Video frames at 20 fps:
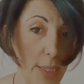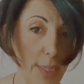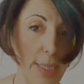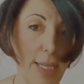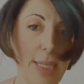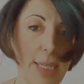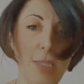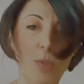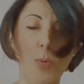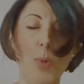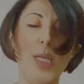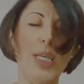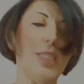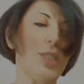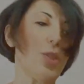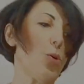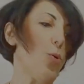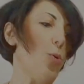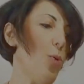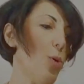that's what it's
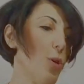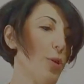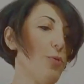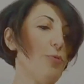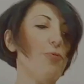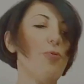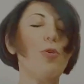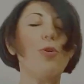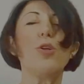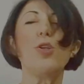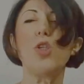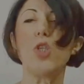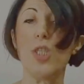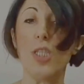called, version